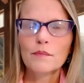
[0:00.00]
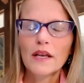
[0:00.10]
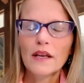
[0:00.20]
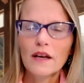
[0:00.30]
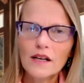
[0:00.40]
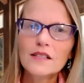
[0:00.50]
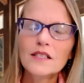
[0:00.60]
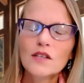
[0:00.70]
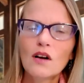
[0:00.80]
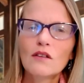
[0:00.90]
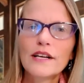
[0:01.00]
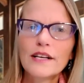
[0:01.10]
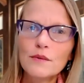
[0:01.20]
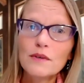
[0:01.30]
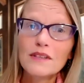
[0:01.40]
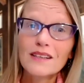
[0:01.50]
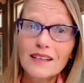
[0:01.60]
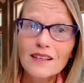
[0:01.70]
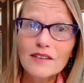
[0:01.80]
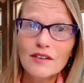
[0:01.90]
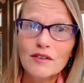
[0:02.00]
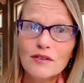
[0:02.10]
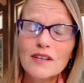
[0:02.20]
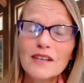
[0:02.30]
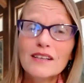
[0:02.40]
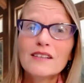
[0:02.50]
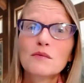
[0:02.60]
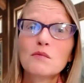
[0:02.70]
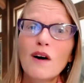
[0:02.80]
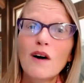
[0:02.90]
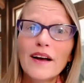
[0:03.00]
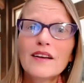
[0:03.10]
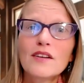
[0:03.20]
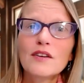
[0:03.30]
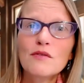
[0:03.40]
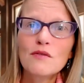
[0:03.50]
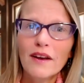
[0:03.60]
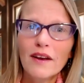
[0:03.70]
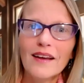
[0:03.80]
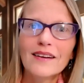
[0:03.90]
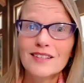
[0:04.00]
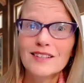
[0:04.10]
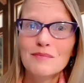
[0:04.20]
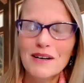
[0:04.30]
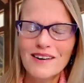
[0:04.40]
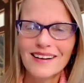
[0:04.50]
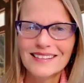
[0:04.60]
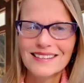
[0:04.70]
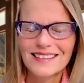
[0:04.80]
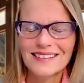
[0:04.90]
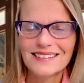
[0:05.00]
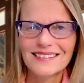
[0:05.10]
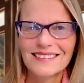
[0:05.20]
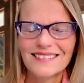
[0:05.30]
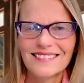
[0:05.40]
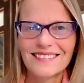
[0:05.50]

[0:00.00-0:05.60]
Because it's already within you is why you can experience it.